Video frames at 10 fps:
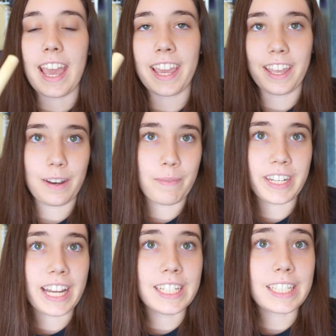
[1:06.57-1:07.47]
and my
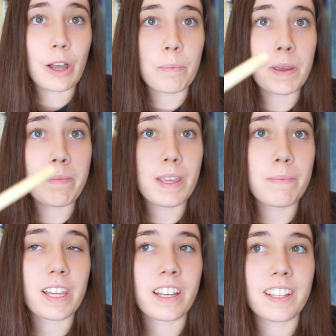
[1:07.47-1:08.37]
dad is helping me
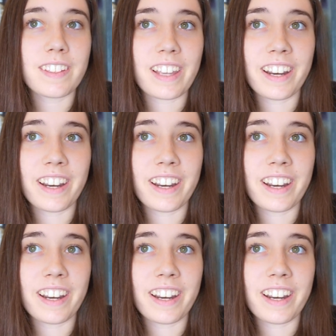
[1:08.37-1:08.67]
because